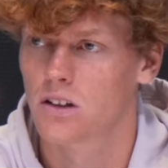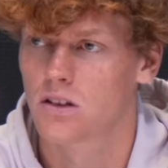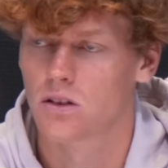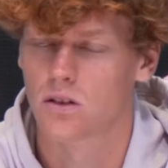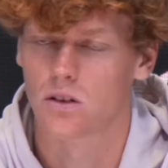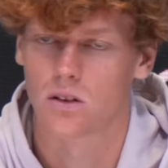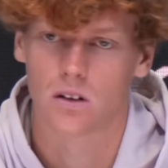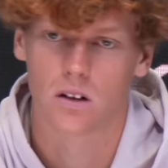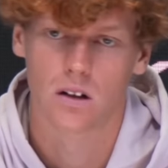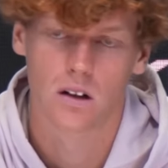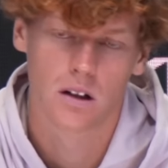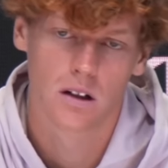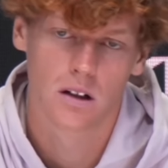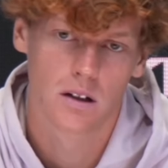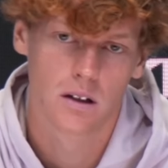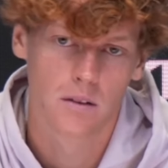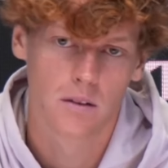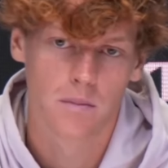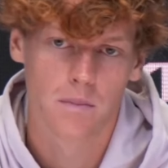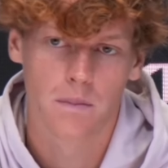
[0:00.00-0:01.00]
So
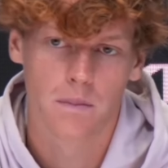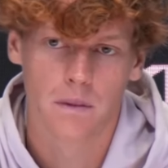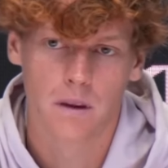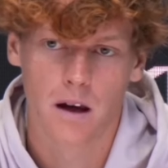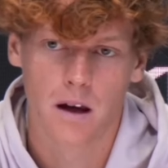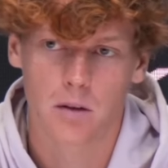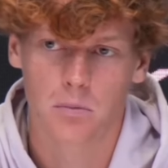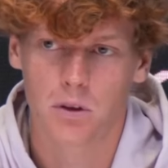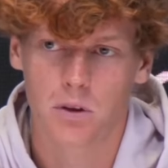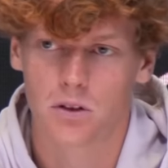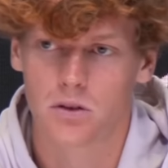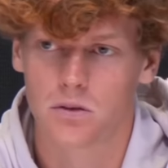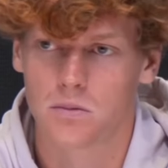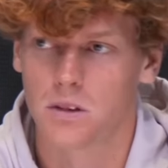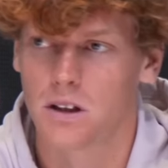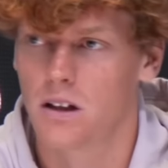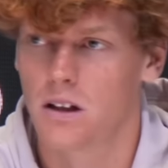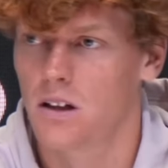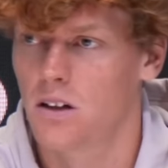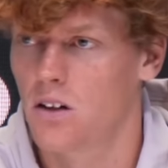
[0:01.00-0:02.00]
happy to
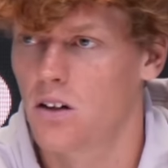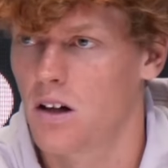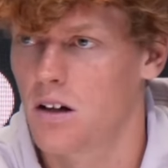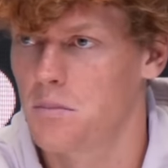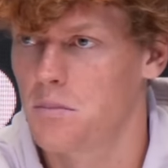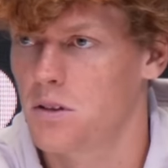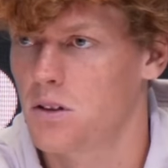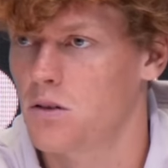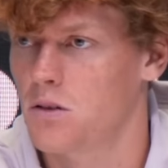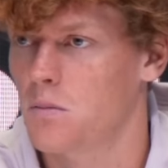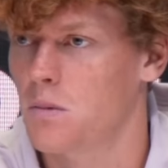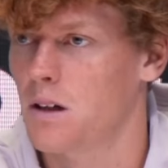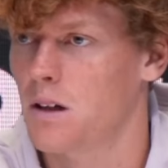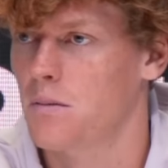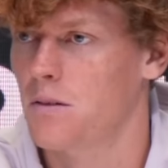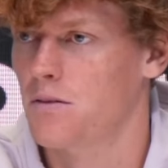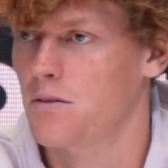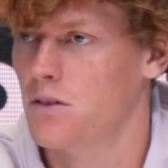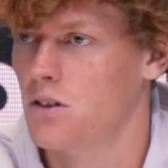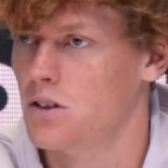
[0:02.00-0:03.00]
be here, happy to play
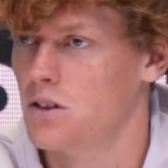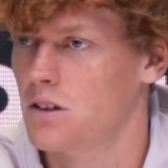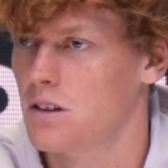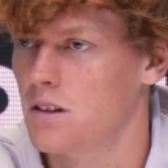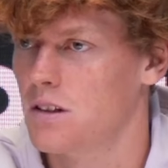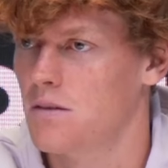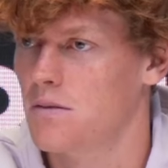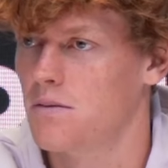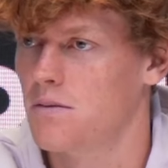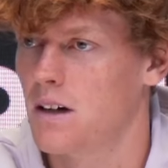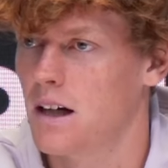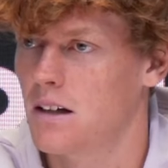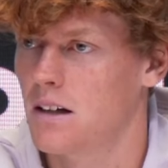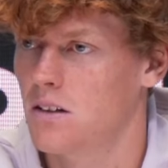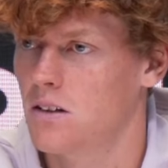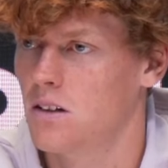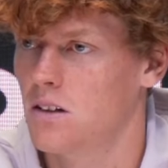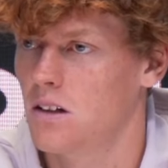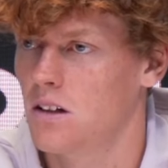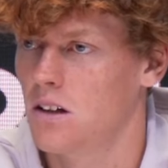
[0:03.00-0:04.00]
my first
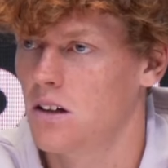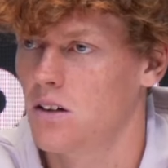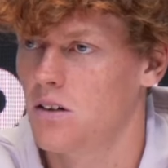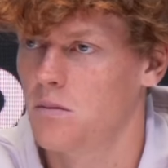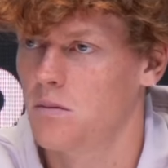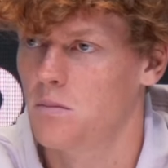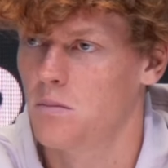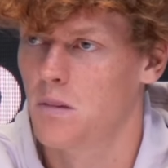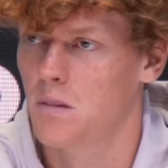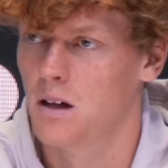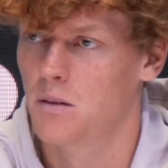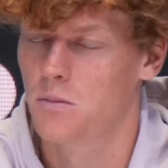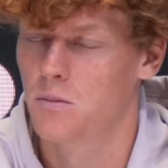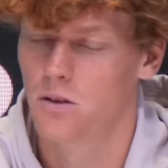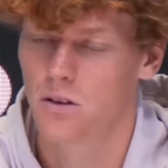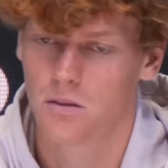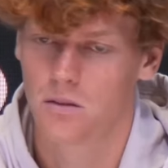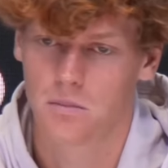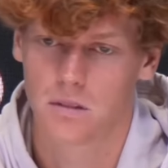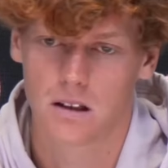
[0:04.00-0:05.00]
final here in
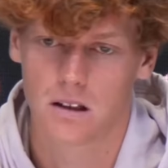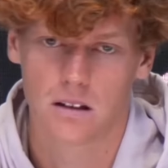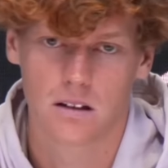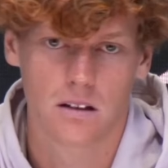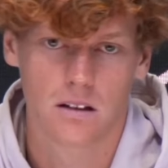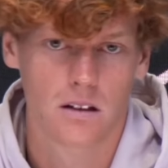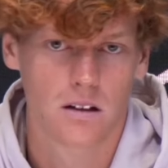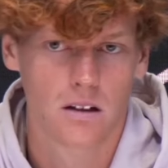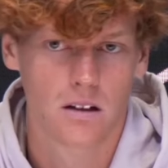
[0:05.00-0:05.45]
Melbourne, but